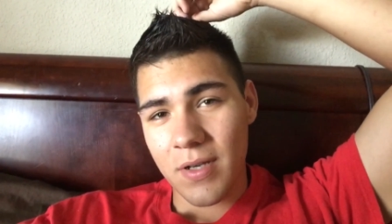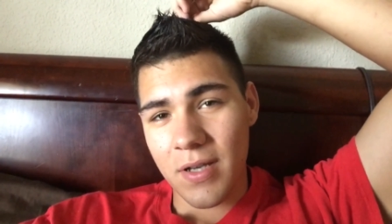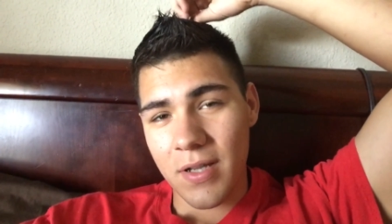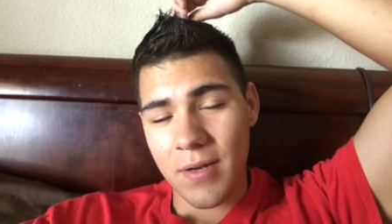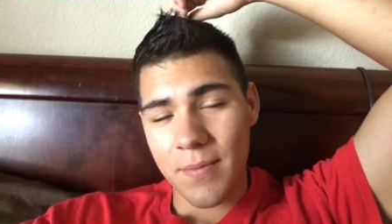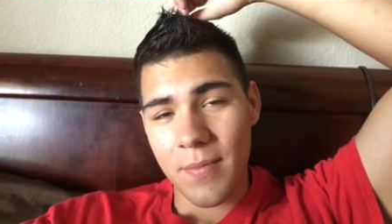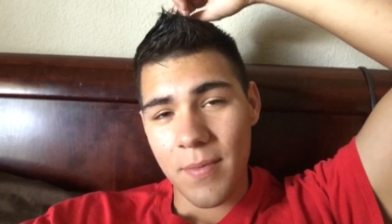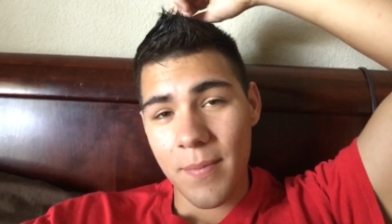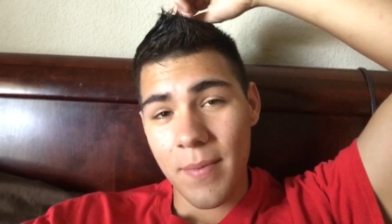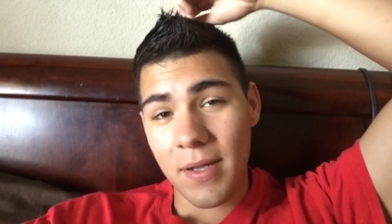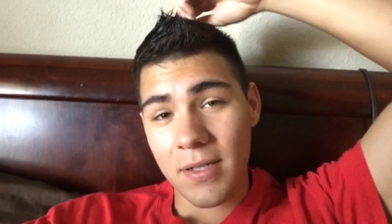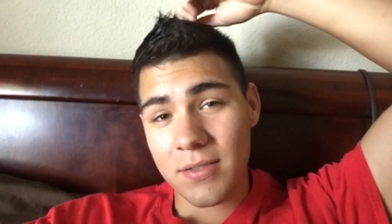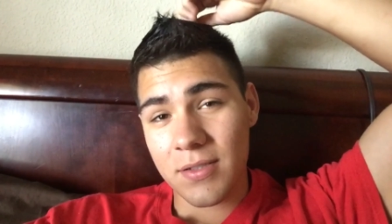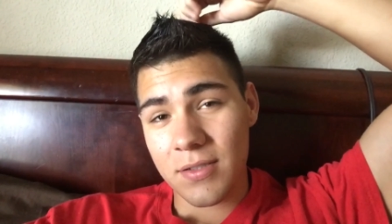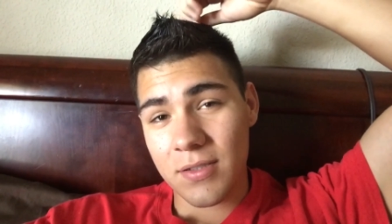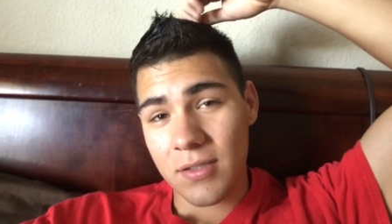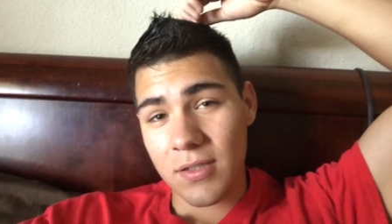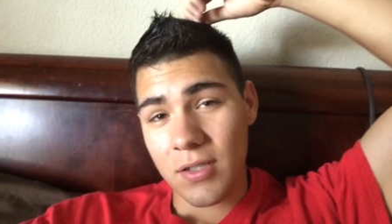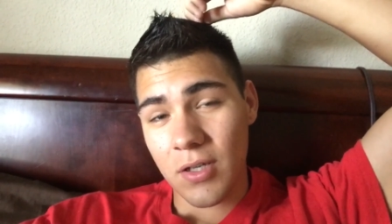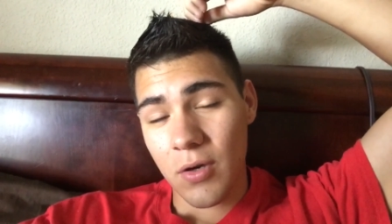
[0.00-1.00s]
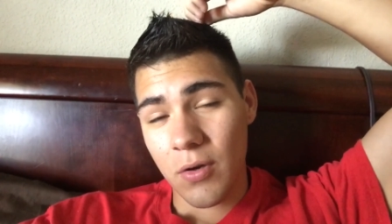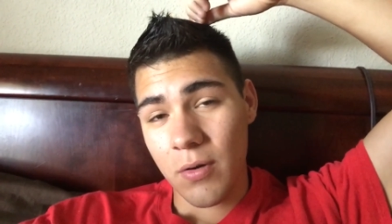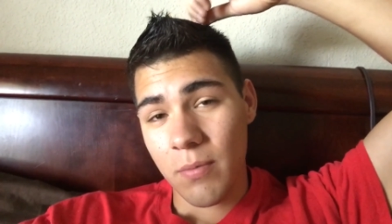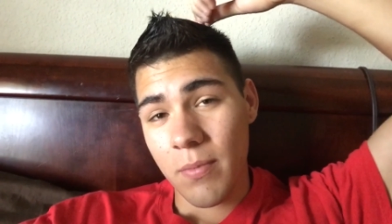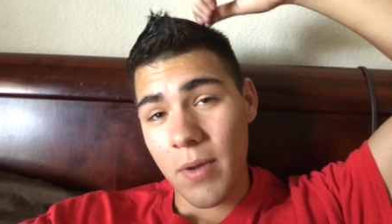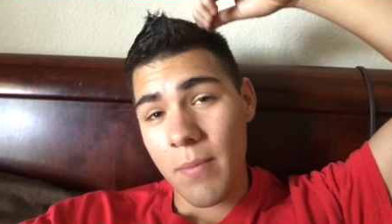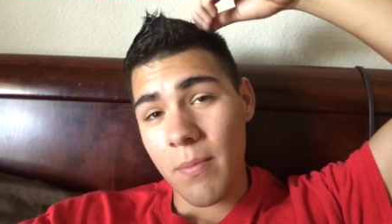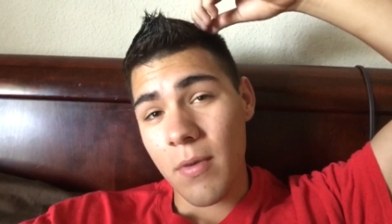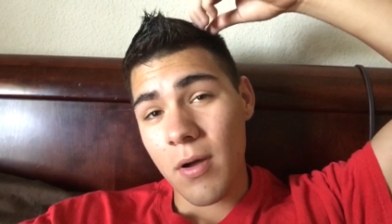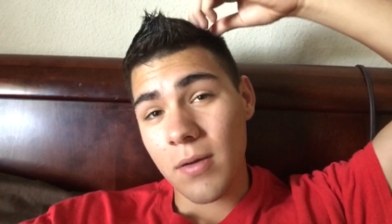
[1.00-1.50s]
and I'm about to go
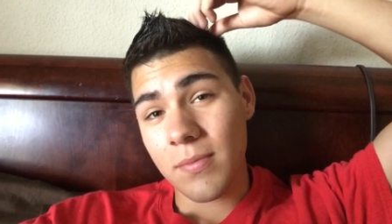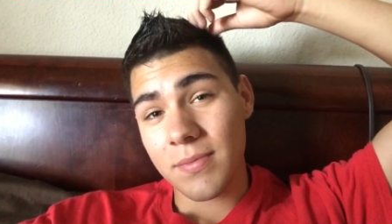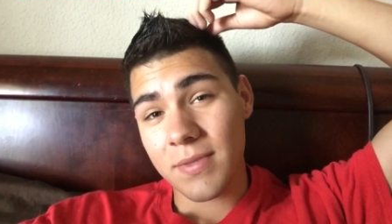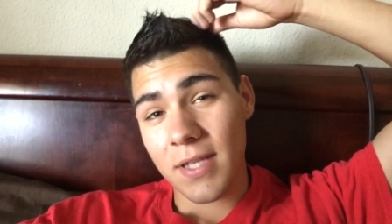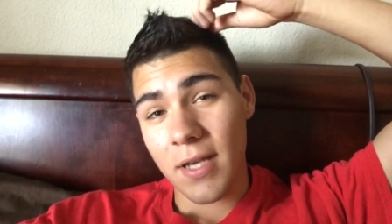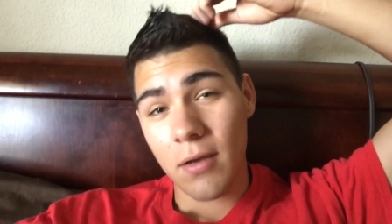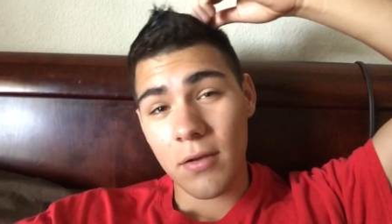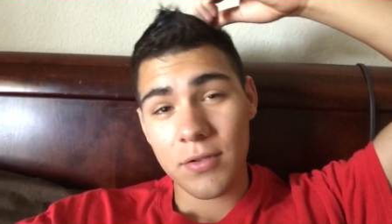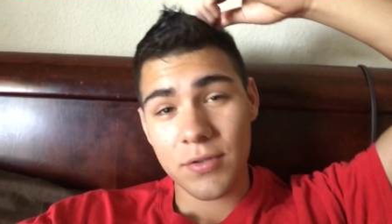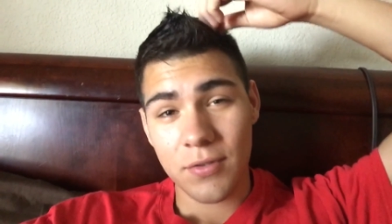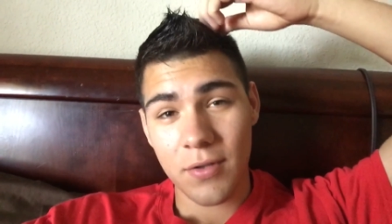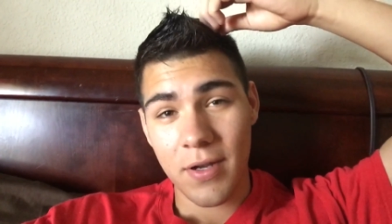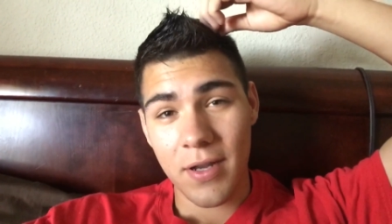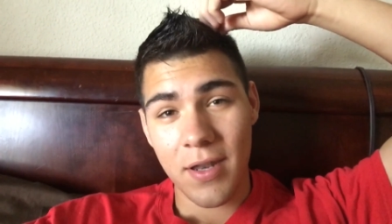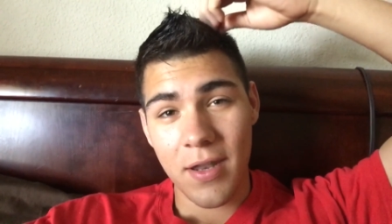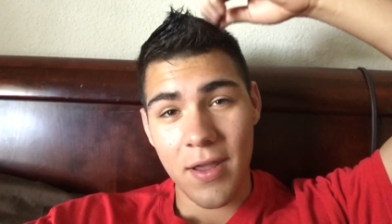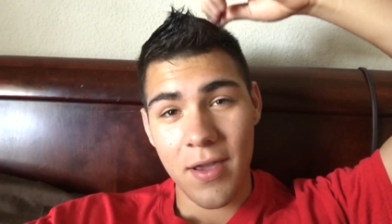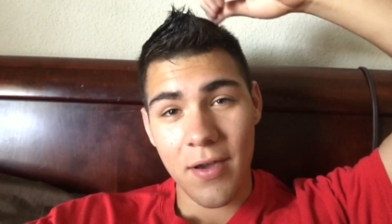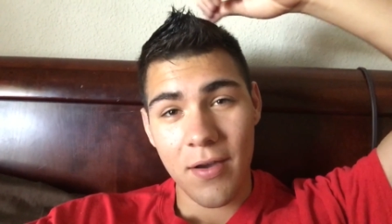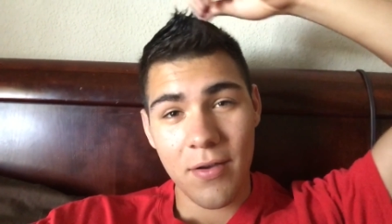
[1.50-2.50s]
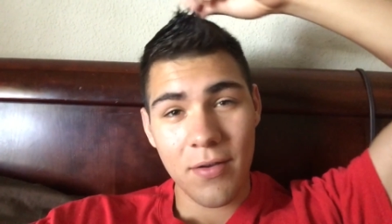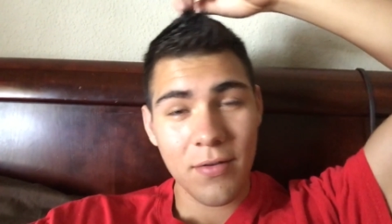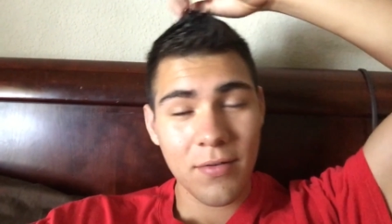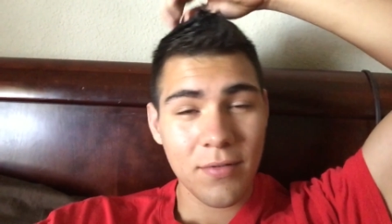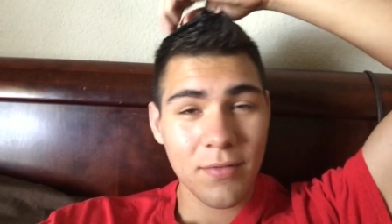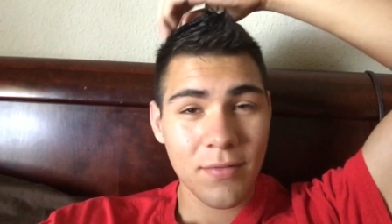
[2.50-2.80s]
to my mom's house right now.